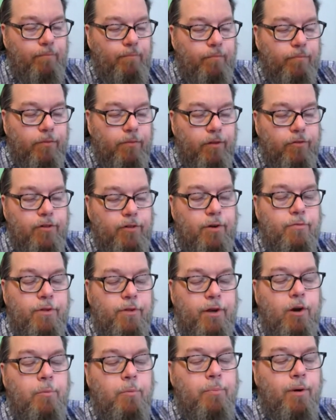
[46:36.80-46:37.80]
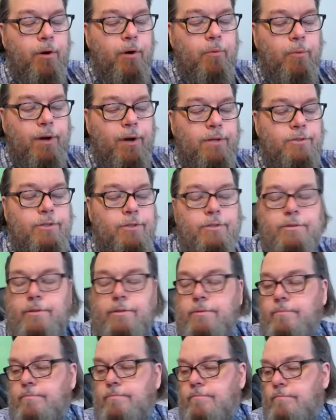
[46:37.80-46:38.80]
So the GoPro wasn't,
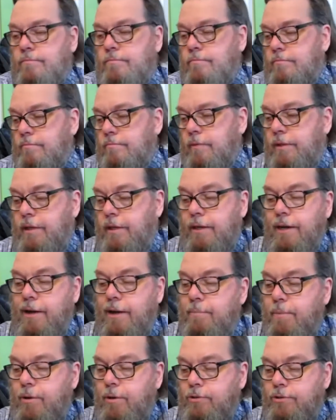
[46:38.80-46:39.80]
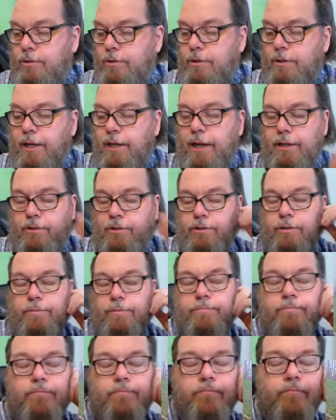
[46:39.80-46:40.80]
didn't have motion detection.
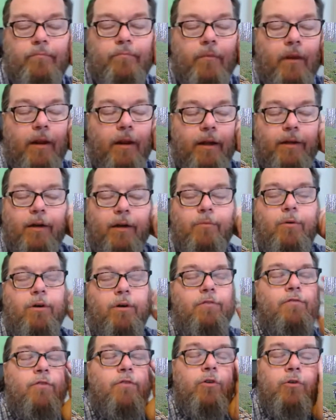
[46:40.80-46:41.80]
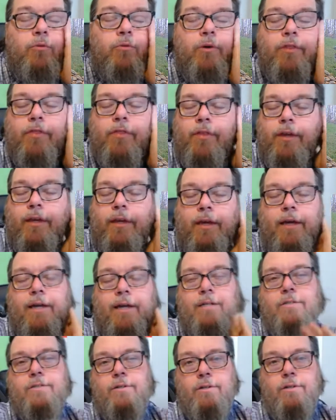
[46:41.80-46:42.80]
I didn't want to fool with the uh,
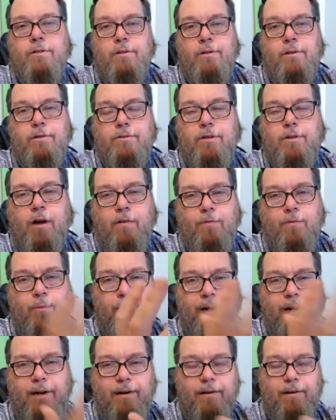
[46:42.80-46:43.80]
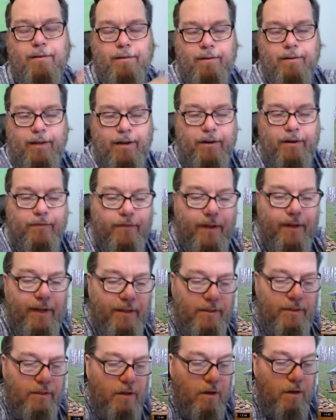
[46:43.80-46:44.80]
external software
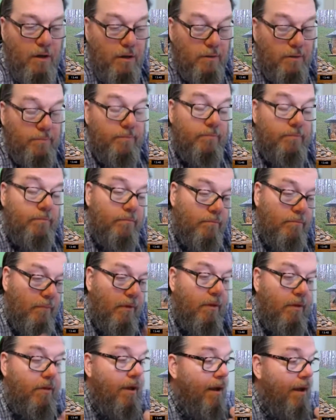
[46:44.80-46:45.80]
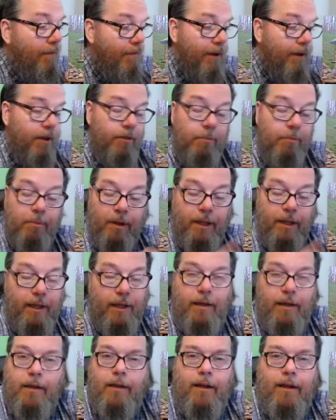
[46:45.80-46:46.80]
interface. So I found the
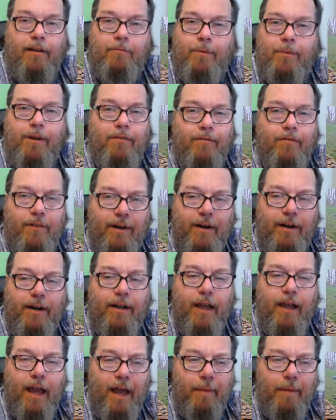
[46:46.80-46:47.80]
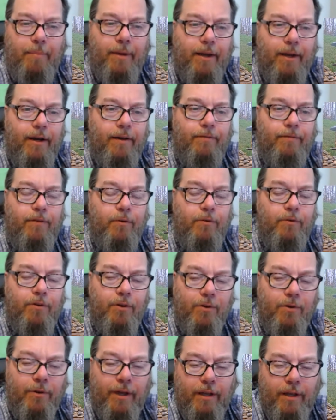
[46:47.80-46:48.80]
Blink, and I've been very happy. And if you
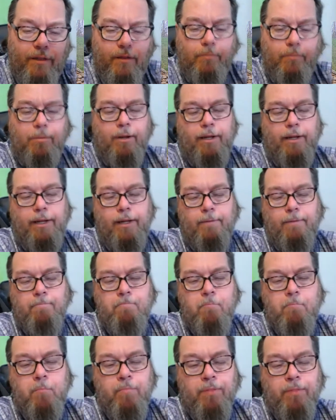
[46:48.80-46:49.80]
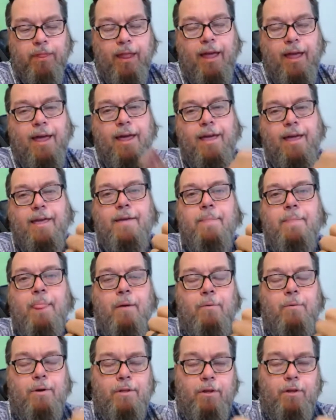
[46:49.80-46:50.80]
do get the Blink, A, I
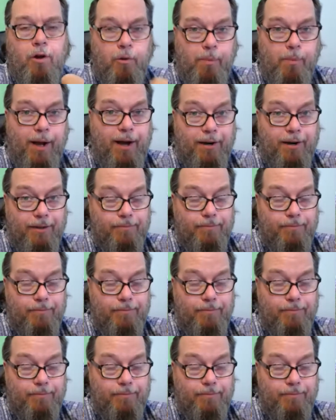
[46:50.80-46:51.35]
want to know about it.